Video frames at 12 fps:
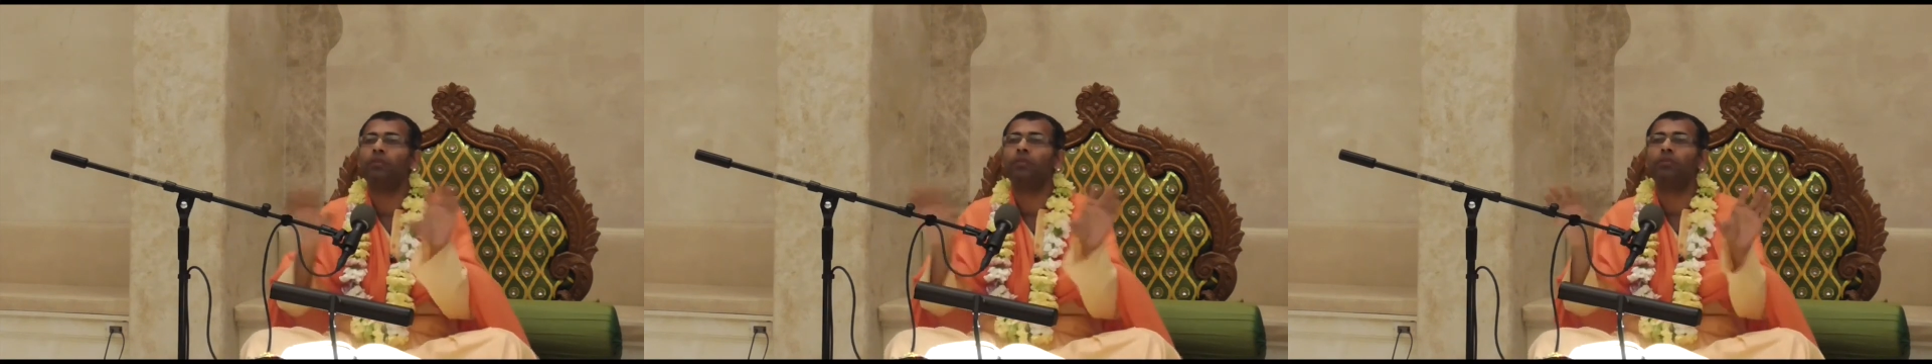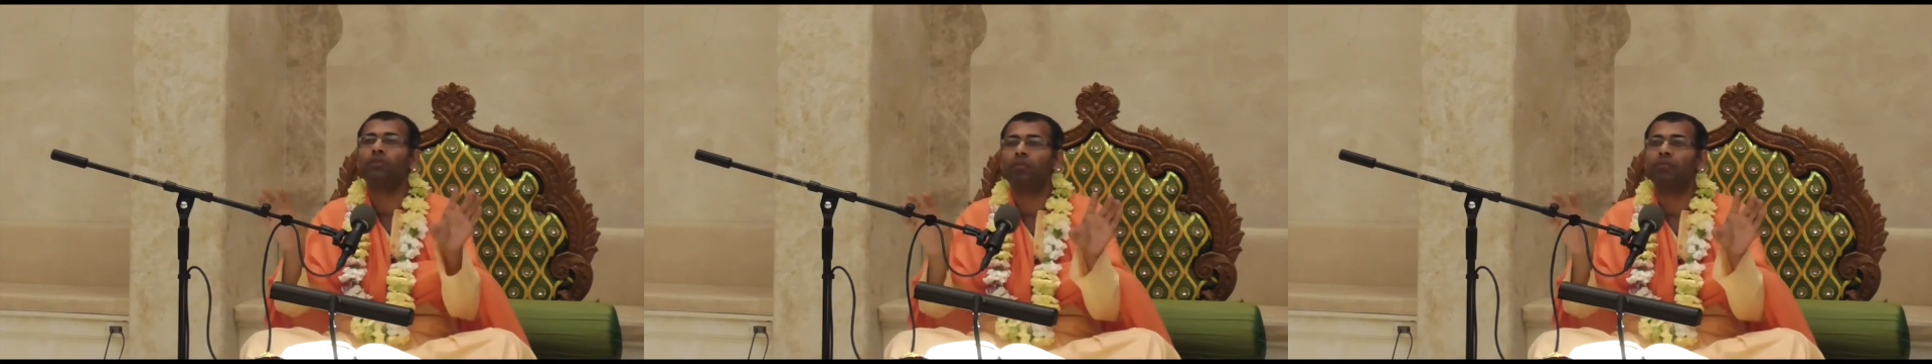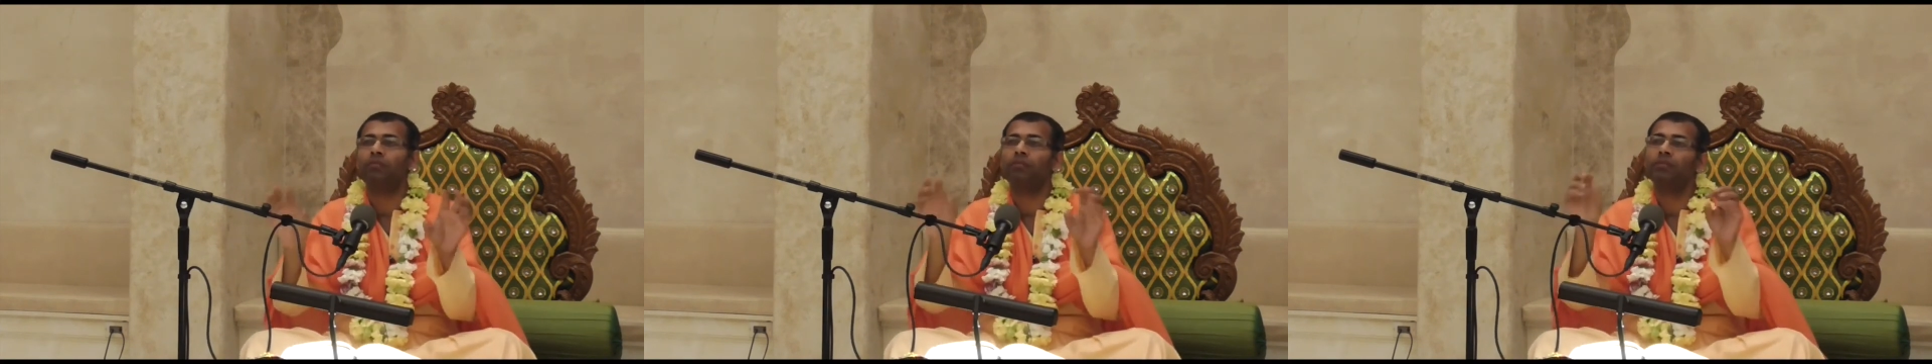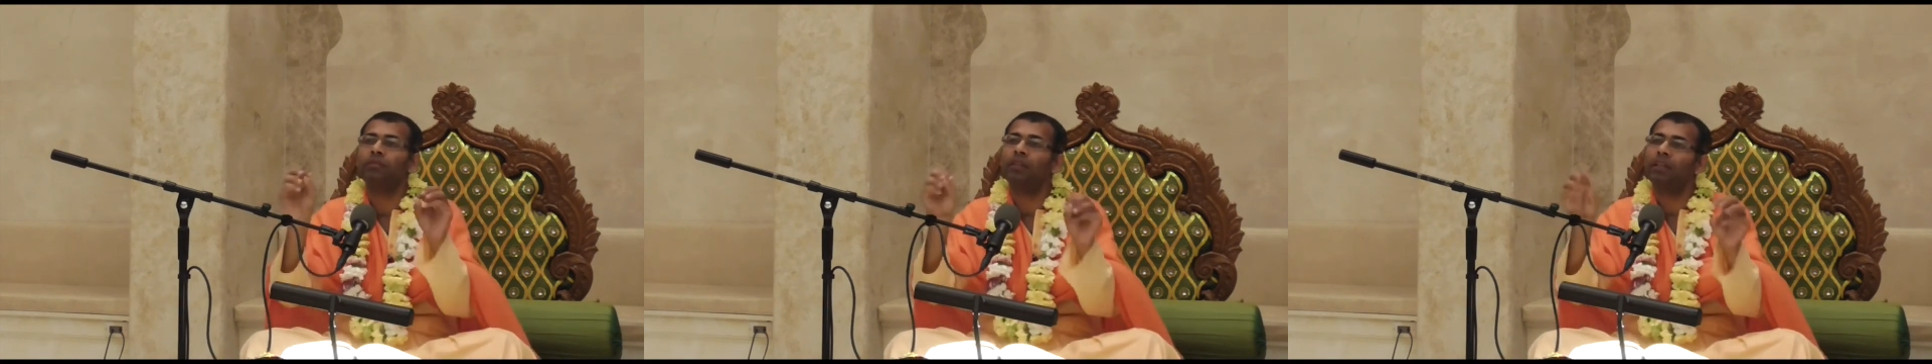to do job.
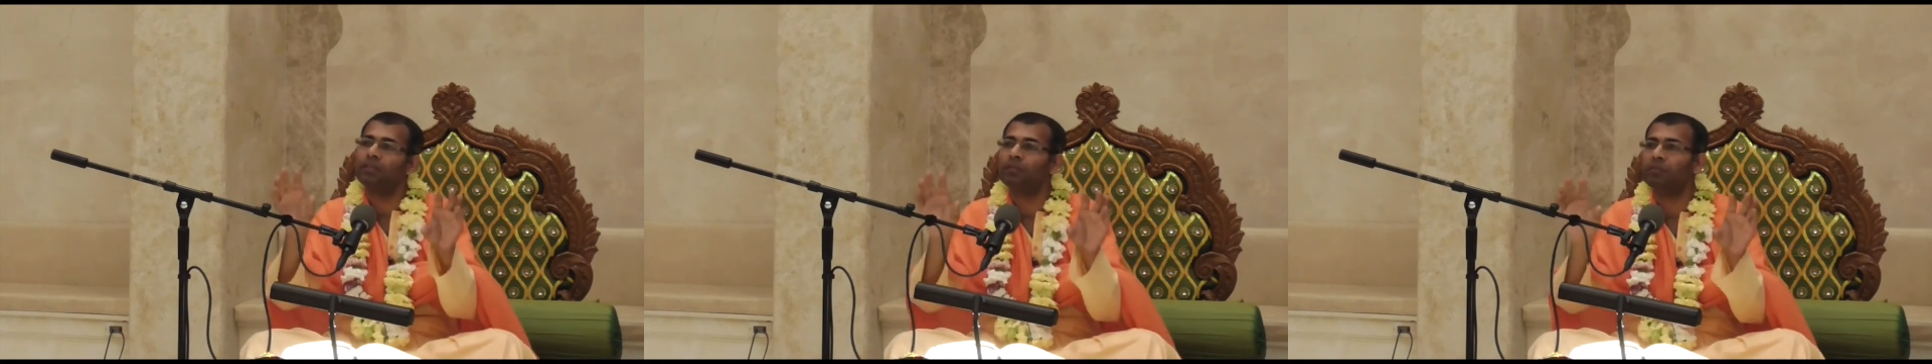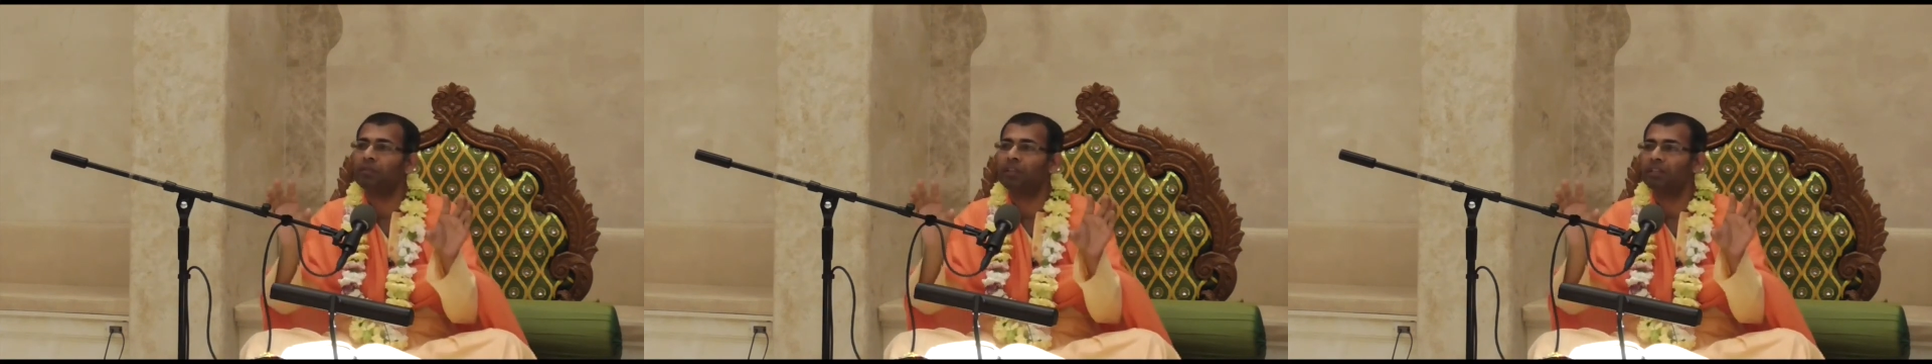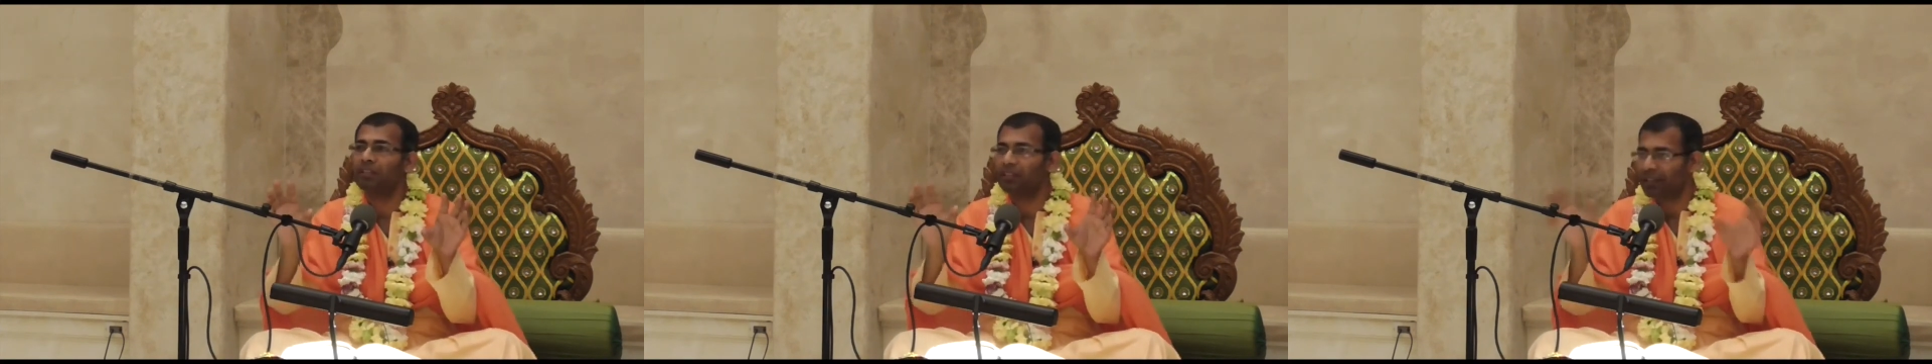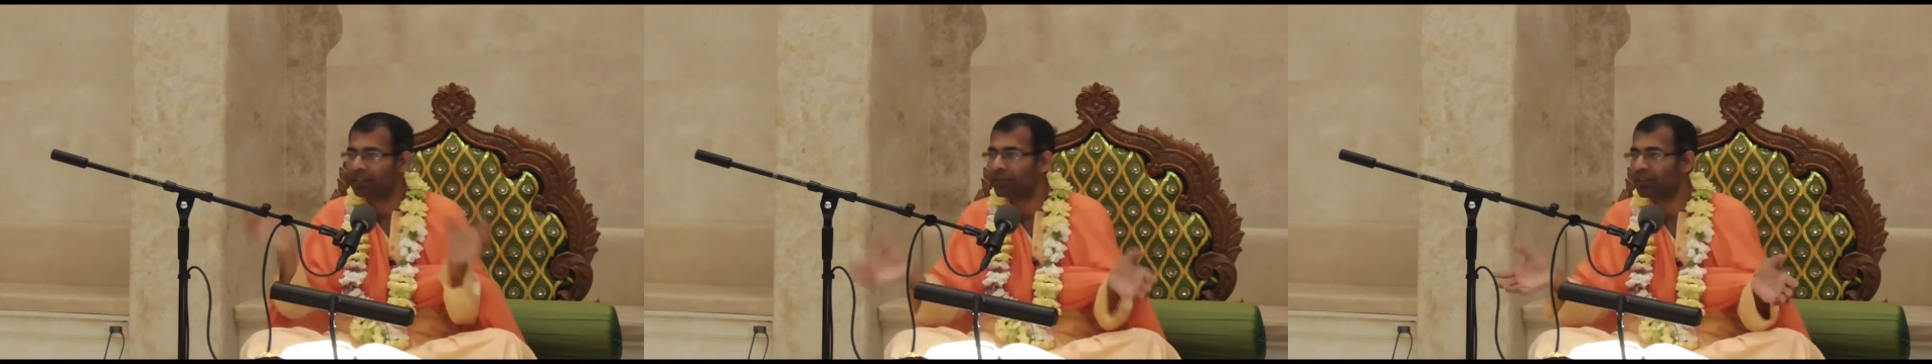I'll give you money.
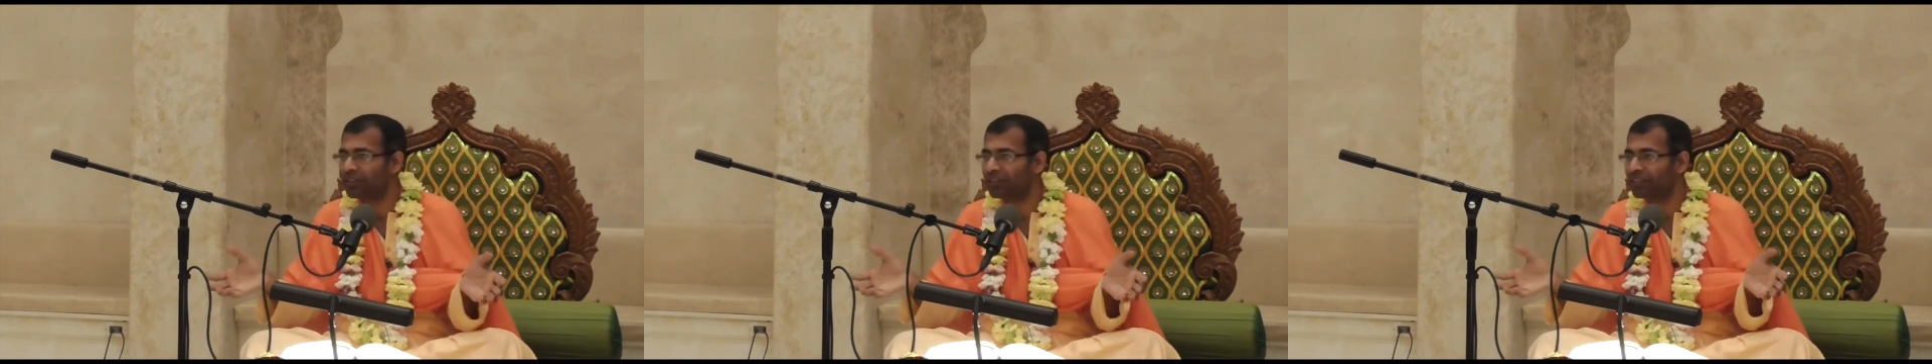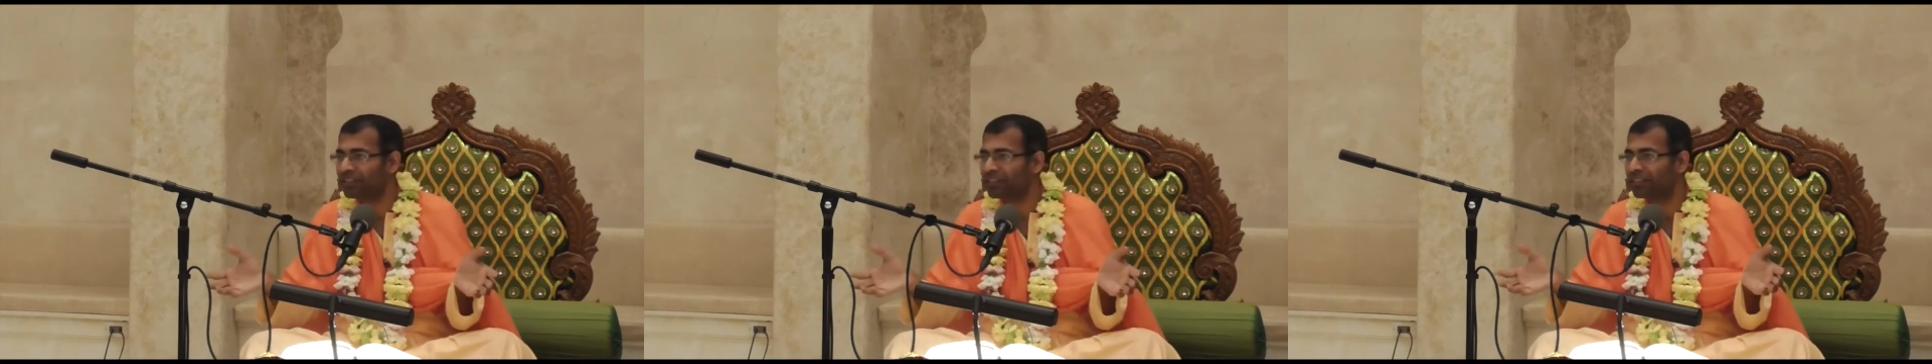That's what, no?